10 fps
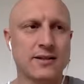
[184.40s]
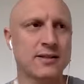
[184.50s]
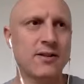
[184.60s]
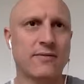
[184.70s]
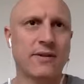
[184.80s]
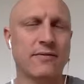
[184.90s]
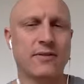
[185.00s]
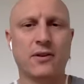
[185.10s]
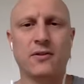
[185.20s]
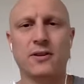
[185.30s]
no
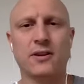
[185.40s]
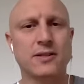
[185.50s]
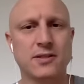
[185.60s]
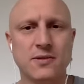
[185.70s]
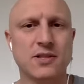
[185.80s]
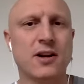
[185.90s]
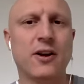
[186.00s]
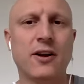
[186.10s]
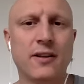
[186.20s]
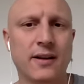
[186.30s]
revenue and customers are
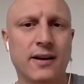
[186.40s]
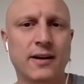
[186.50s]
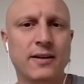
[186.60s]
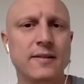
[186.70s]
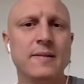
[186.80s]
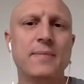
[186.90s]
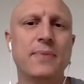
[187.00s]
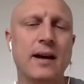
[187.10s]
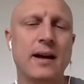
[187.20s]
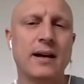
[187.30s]
not there,
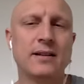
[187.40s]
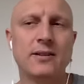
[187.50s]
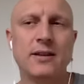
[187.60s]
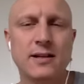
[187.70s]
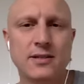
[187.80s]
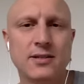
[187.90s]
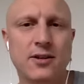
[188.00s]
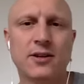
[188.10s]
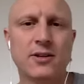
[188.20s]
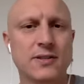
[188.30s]
don't get
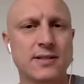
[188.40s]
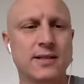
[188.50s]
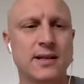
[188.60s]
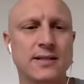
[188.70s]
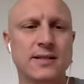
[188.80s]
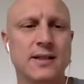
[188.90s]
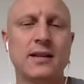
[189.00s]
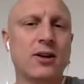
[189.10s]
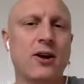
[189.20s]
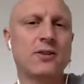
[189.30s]
discouraged. Instead,
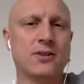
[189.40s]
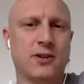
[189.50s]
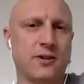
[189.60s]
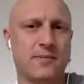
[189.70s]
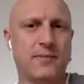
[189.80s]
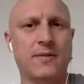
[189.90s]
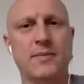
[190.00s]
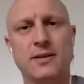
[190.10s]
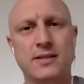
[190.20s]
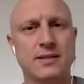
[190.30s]
think long term
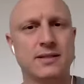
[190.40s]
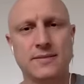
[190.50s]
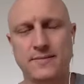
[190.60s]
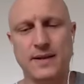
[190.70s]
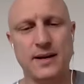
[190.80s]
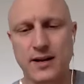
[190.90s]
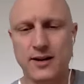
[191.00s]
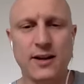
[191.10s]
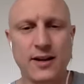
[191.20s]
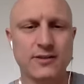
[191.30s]
because I know
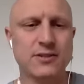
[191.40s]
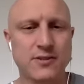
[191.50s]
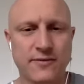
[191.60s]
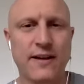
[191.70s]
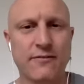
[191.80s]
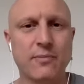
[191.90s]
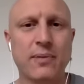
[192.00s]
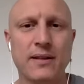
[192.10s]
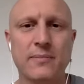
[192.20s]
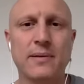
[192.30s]
you need to survive and
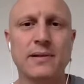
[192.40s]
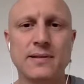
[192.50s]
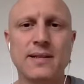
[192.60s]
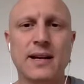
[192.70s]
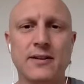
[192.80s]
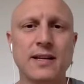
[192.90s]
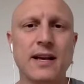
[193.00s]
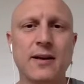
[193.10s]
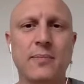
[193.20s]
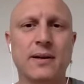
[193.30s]
pay the bills day to
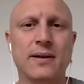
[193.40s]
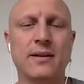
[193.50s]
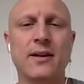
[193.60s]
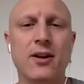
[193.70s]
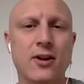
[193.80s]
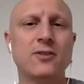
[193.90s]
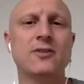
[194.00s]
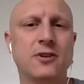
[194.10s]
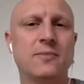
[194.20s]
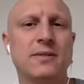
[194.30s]
day, but long
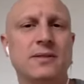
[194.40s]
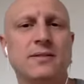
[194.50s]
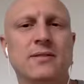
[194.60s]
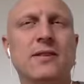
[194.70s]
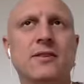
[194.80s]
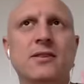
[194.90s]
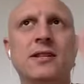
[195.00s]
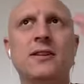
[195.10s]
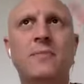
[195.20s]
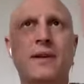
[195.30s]
term is you just
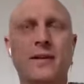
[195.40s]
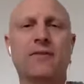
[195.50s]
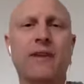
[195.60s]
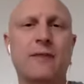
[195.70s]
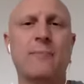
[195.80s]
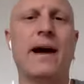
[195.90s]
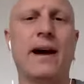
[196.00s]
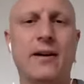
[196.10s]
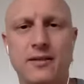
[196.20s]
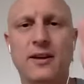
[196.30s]
need to be in the right
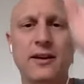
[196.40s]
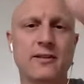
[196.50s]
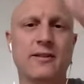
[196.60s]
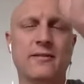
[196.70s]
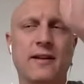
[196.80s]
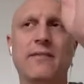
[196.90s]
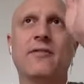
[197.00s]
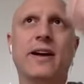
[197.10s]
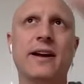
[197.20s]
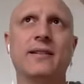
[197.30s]
path. You need to have the
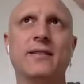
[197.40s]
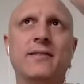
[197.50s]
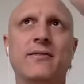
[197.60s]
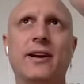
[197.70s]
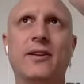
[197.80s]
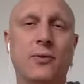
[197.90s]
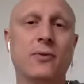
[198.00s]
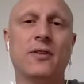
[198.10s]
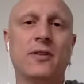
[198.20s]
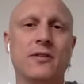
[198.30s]
right
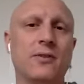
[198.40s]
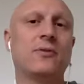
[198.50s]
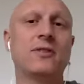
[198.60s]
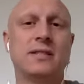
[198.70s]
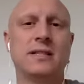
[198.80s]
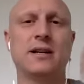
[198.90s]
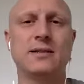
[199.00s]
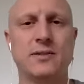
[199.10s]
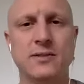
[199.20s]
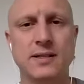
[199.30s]
north star,
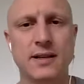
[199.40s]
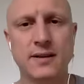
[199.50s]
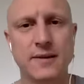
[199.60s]
so to say,